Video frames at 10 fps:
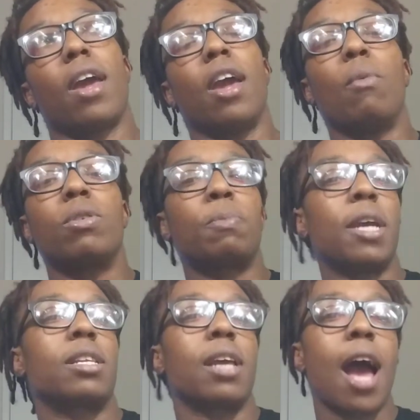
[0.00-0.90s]
it was
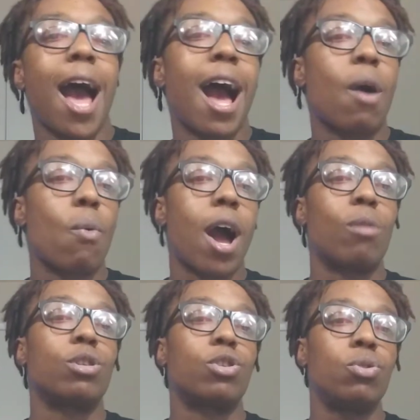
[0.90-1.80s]
basically how
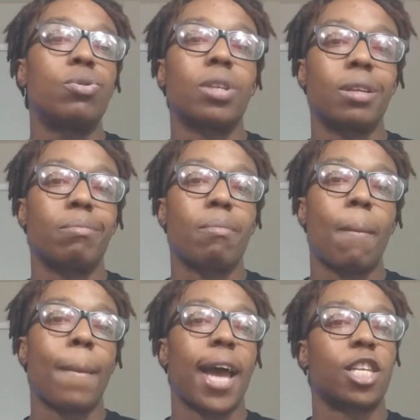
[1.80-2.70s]
I was using
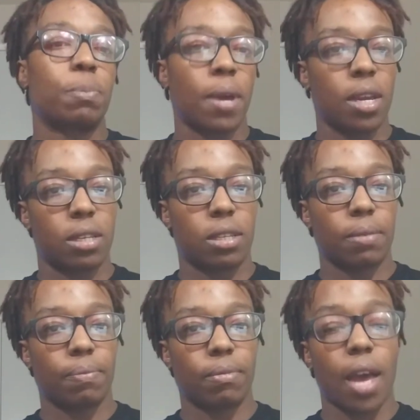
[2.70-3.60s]
my
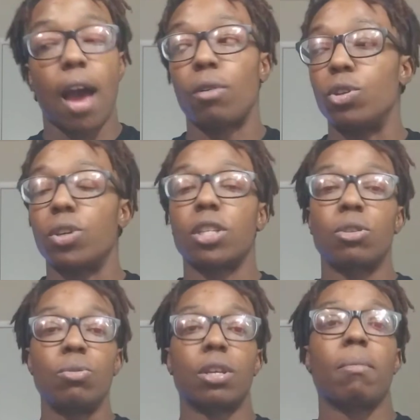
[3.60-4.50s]
space, how I
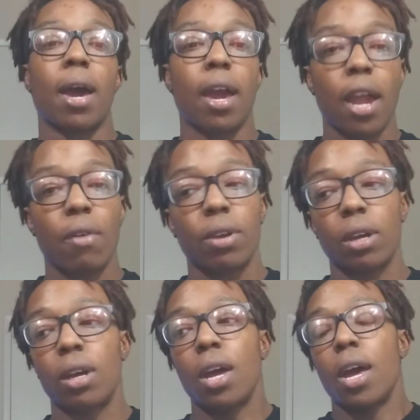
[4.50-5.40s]
was using my
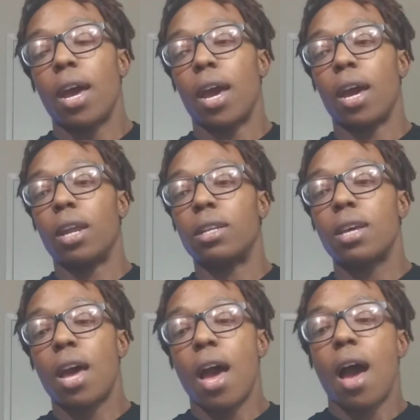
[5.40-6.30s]
area, and
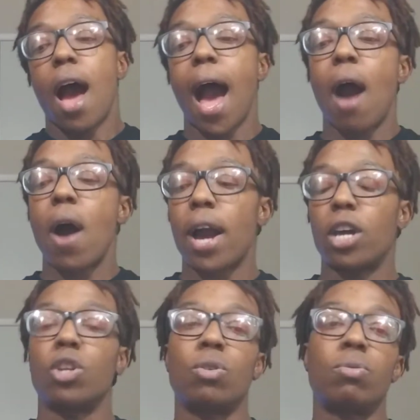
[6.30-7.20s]
how I
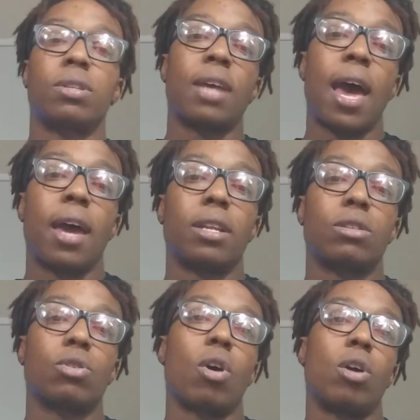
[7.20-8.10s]
could use
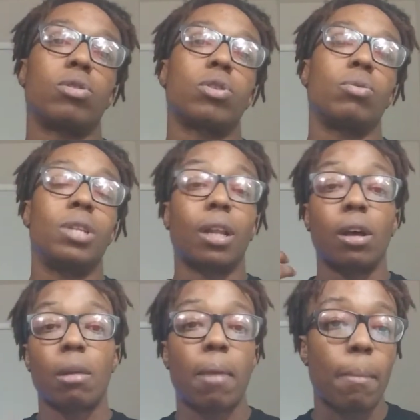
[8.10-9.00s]
that to also
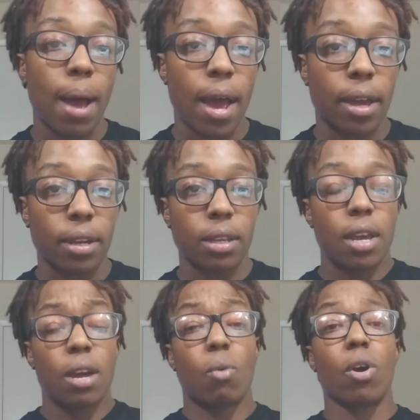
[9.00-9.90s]
declutter my mind,
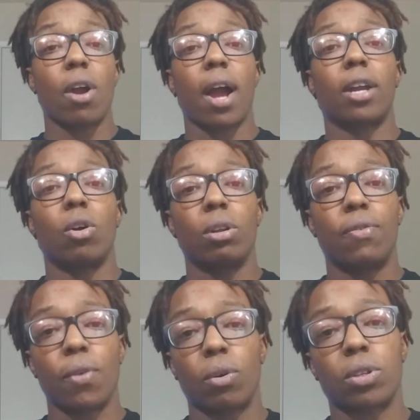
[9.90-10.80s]
where I can
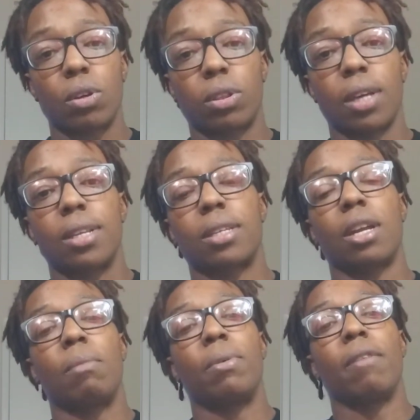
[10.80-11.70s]
only focus on things that's
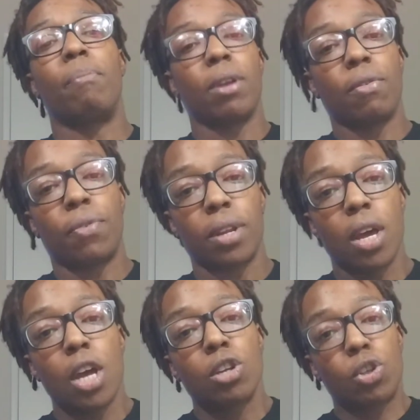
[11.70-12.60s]
going to be a
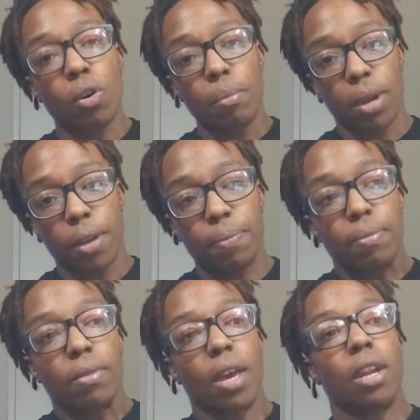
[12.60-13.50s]
benefit to me.
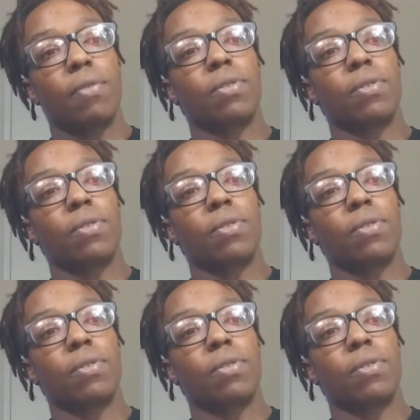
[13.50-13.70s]
And if